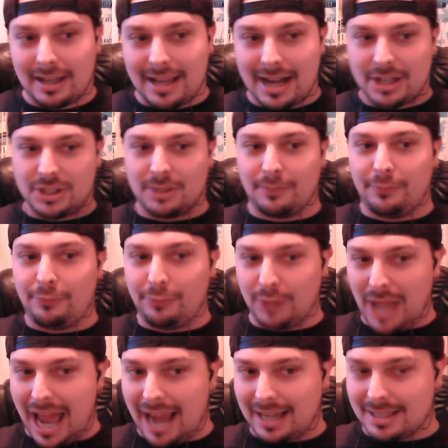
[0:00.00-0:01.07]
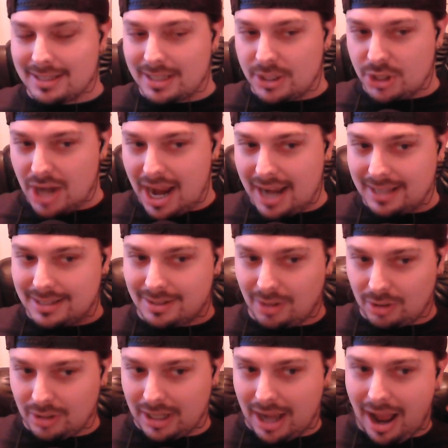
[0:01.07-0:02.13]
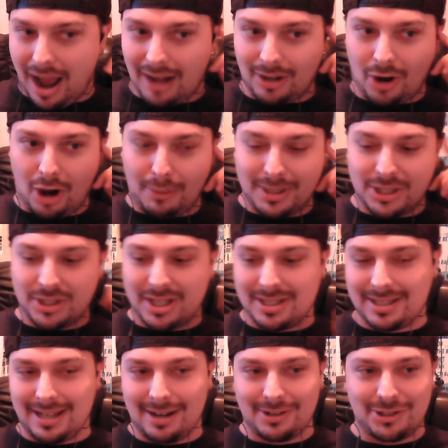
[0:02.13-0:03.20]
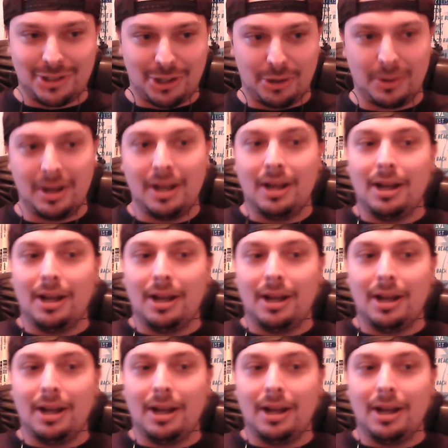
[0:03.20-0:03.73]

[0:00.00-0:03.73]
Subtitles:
catch some flack as the Giants look like hot garbage this year too.